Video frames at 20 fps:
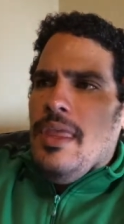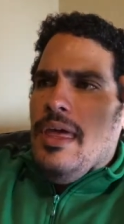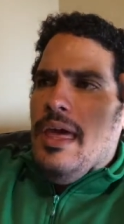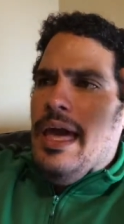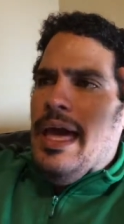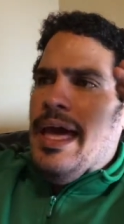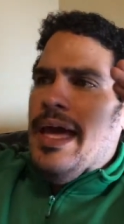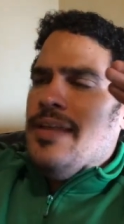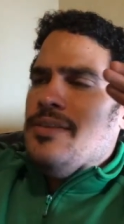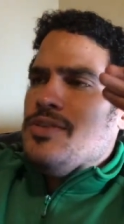
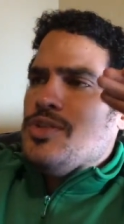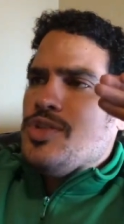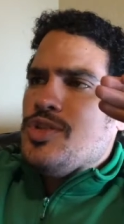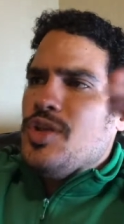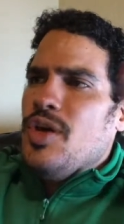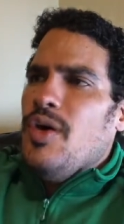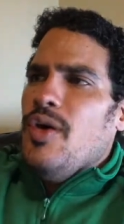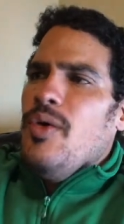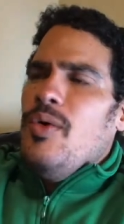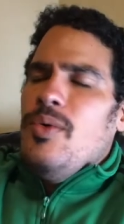And
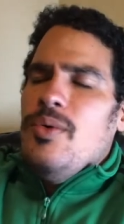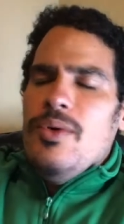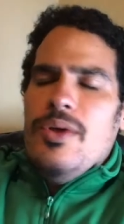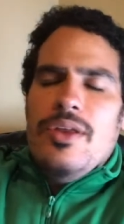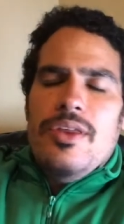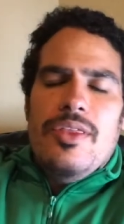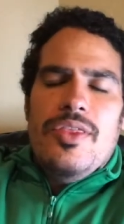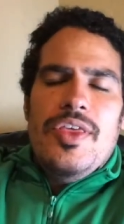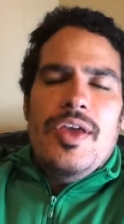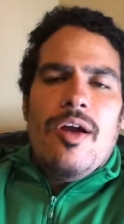so
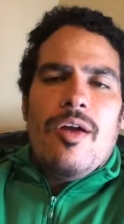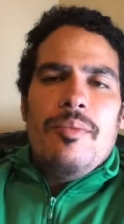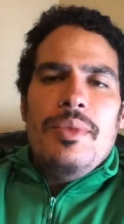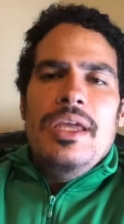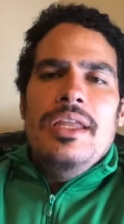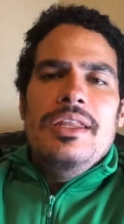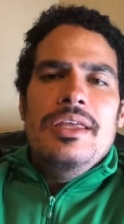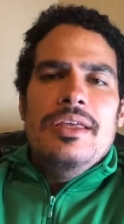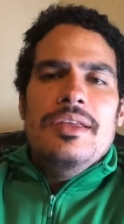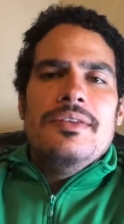the
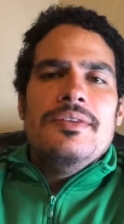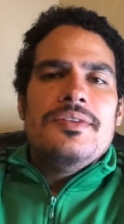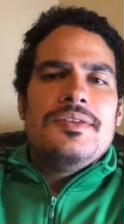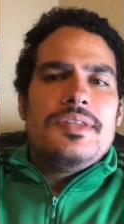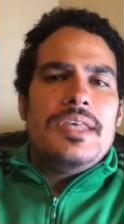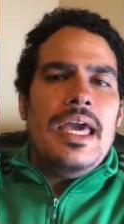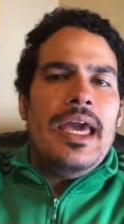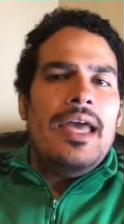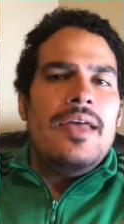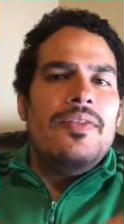Armenians
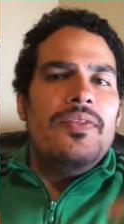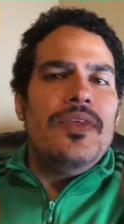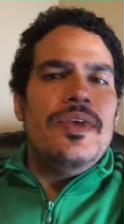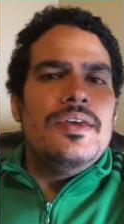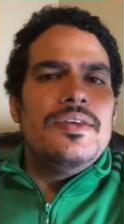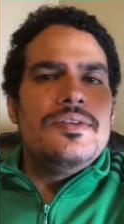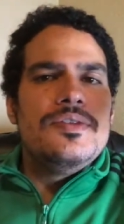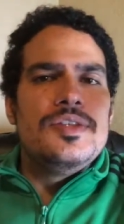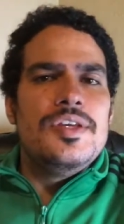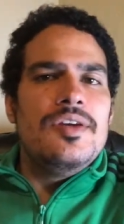and the
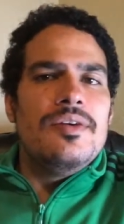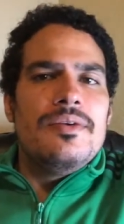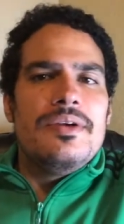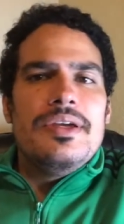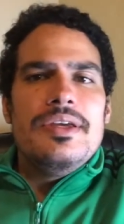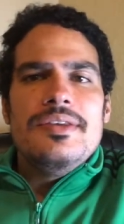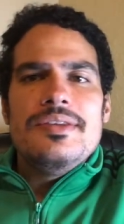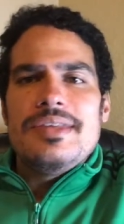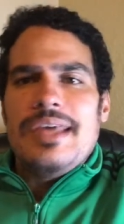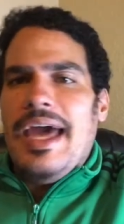
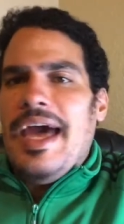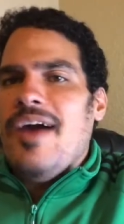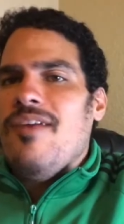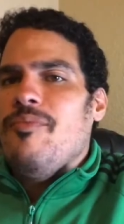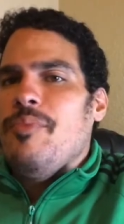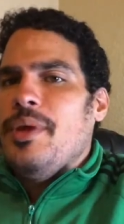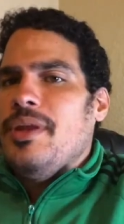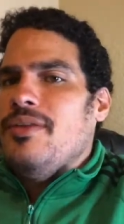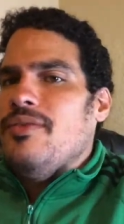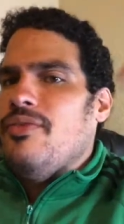Azeris have
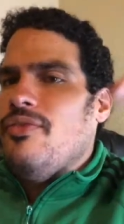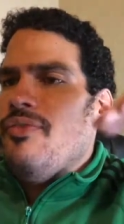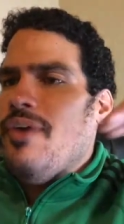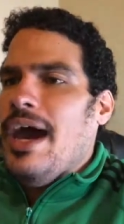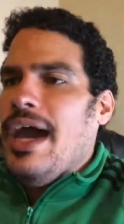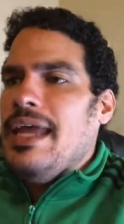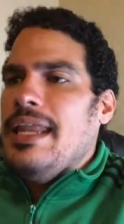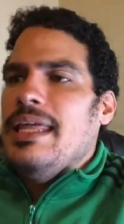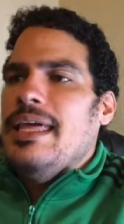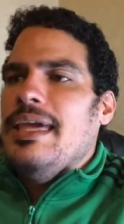been
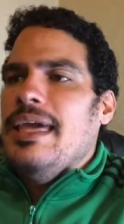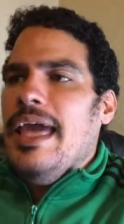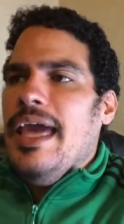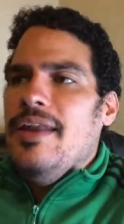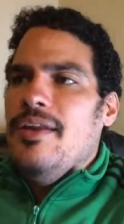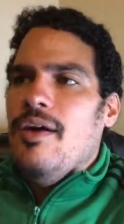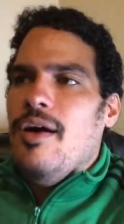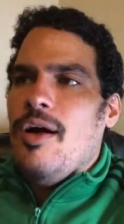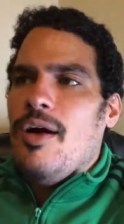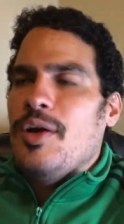fighting
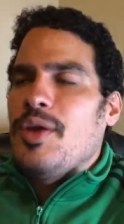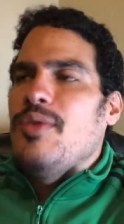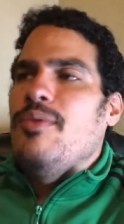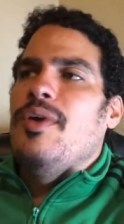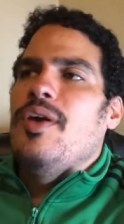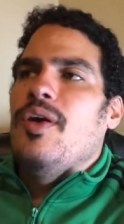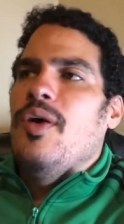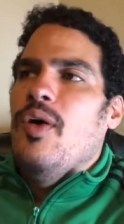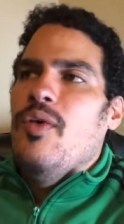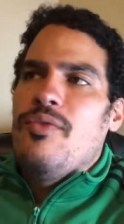and
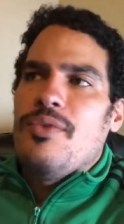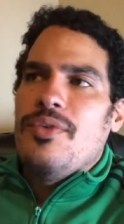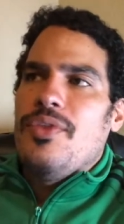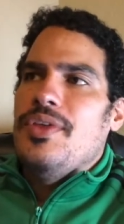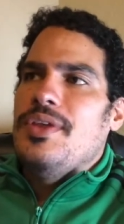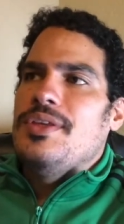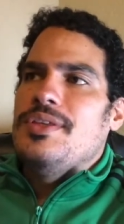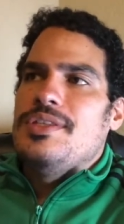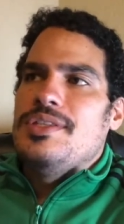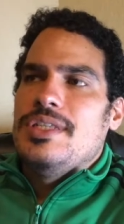arguing over
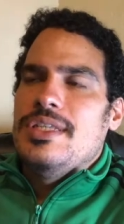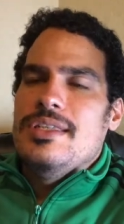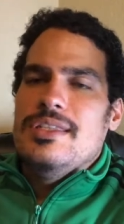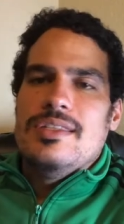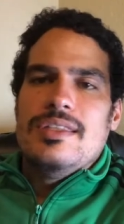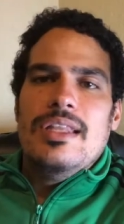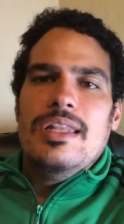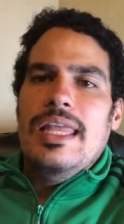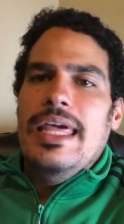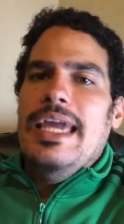this since
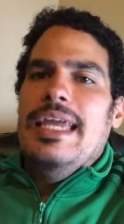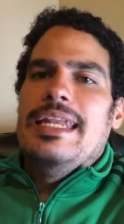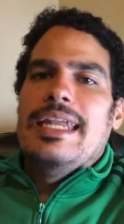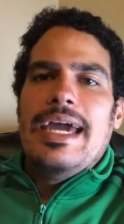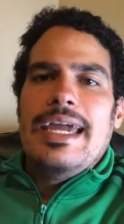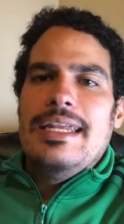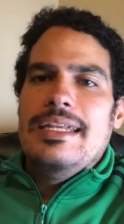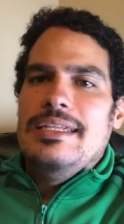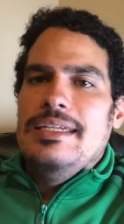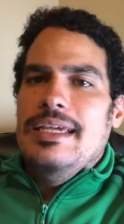the late
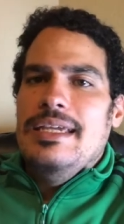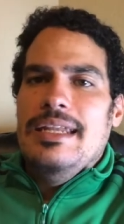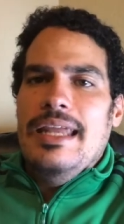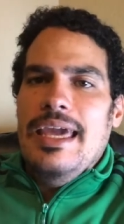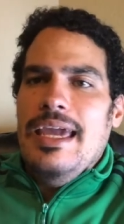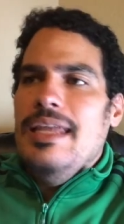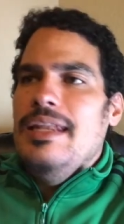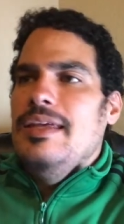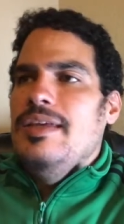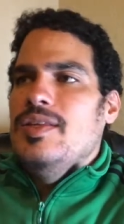
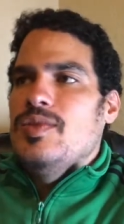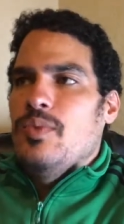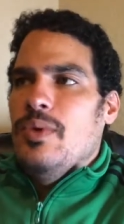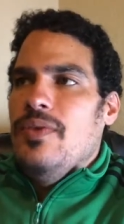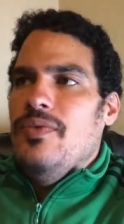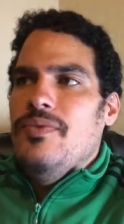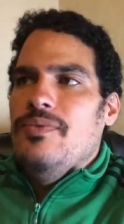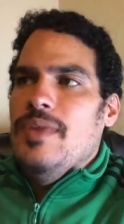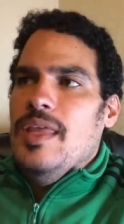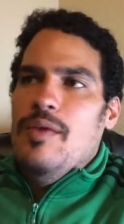1980s
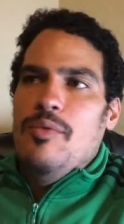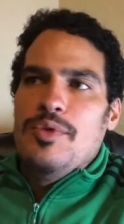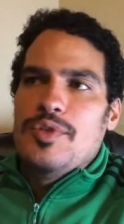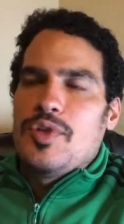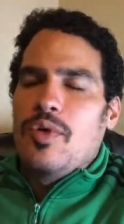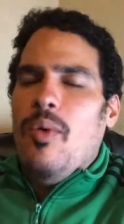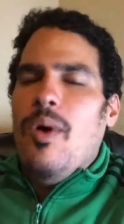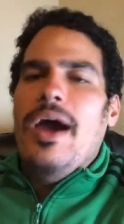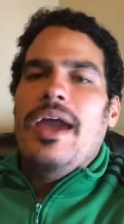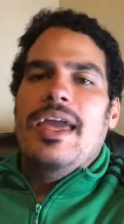when it was
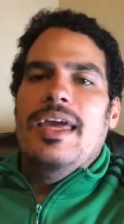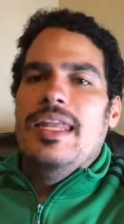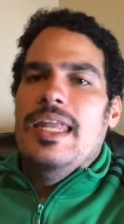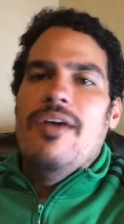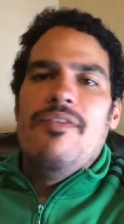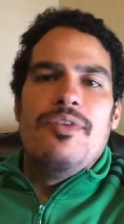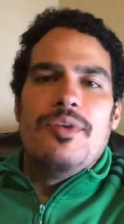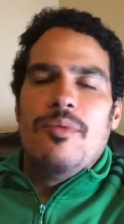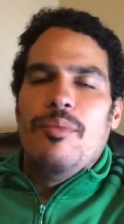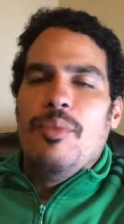quite
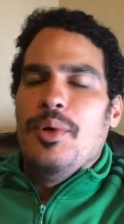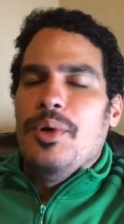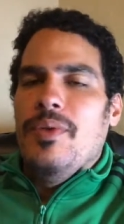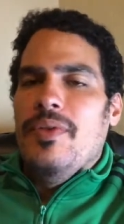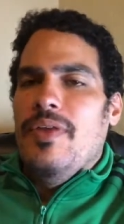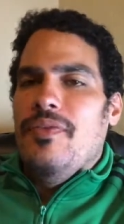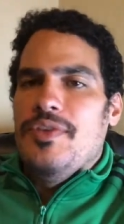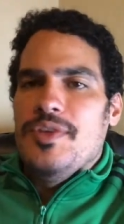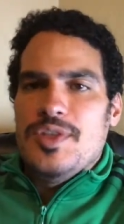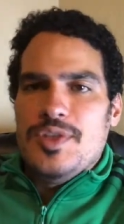inevitable
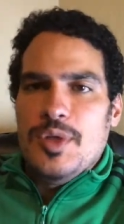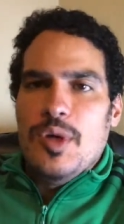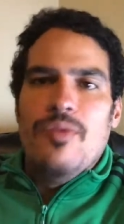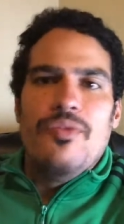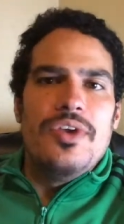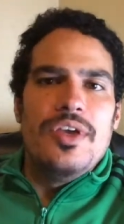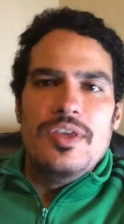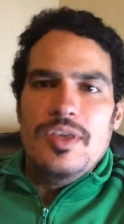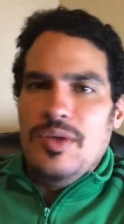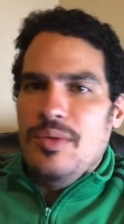that the
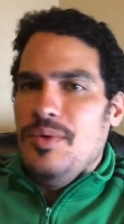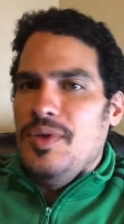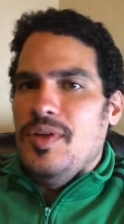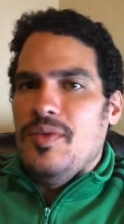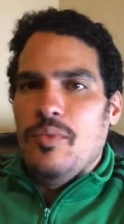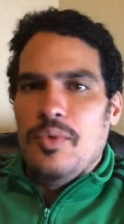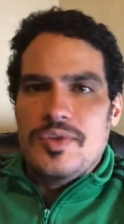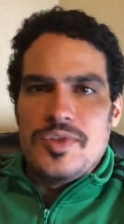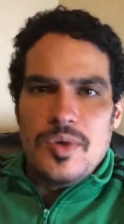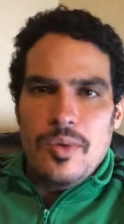Soviet
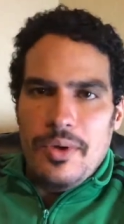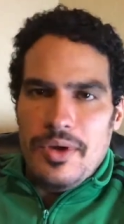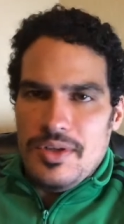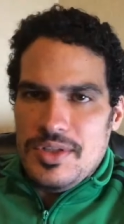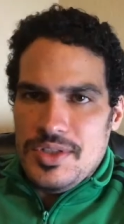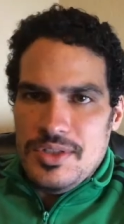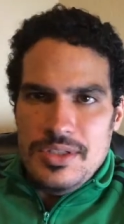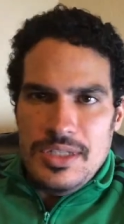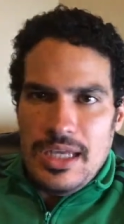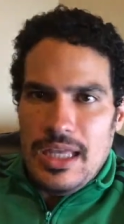Union was going
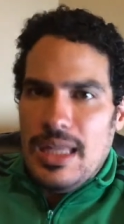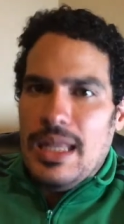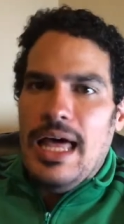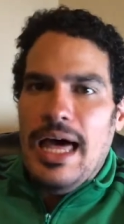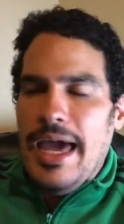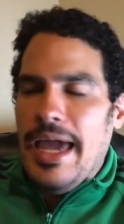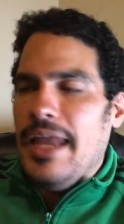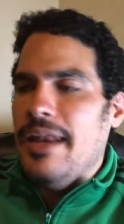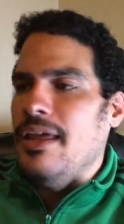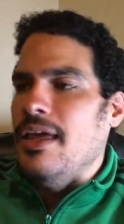to
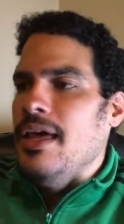decline.